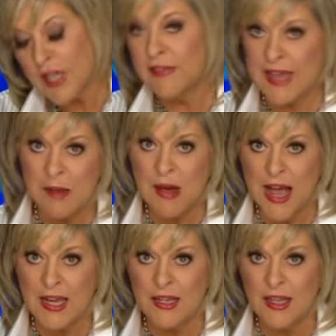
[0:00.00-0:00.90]
they
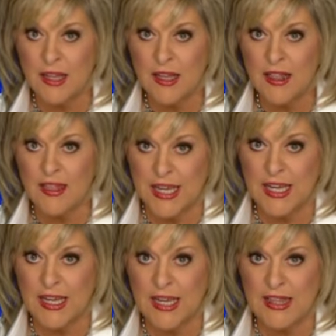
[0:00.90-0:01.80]
might think
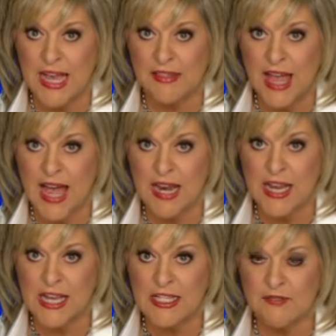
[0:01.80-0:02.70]
that that
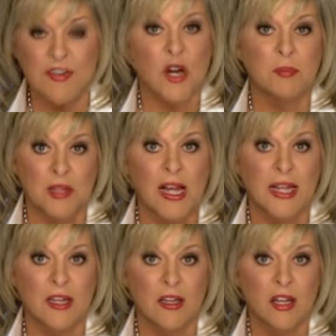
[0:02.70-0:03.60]
is fair play
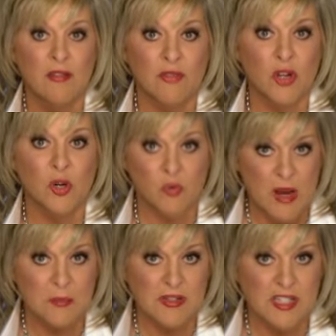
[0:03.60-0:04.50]
for your
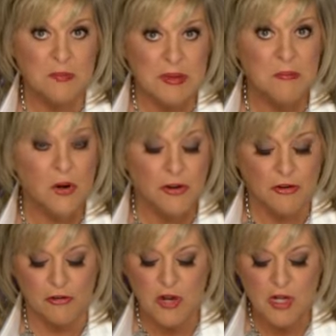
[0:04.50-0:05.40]
rapist to be
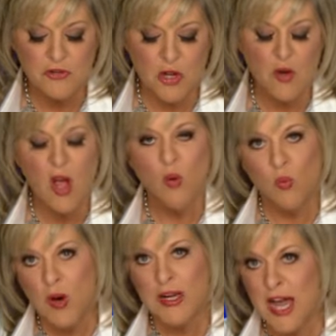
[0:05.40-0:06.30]
murdered. So,
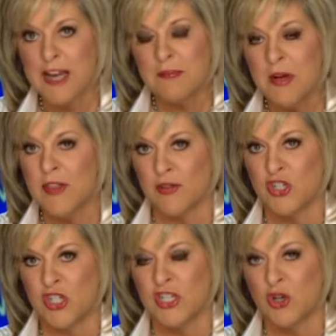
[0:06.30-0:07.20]
what kind of mother is
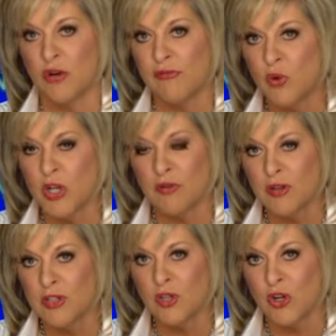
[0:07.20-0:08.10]
she to her four year old
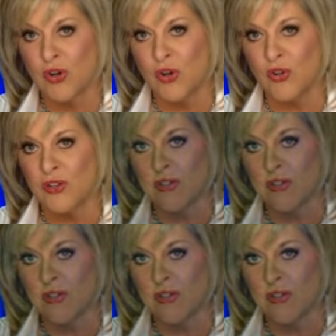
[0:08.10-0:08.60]
little girl?